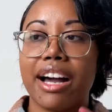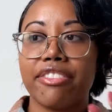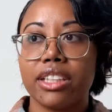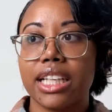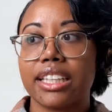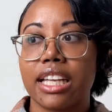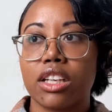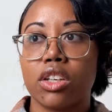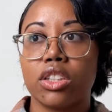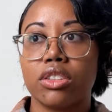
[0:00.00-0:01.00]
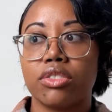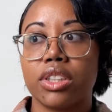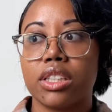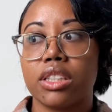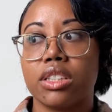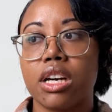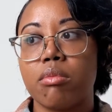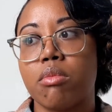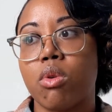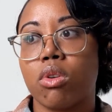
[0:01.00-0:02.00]
I feel like they could have done
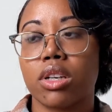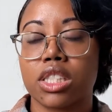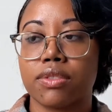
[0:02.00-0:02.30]
more as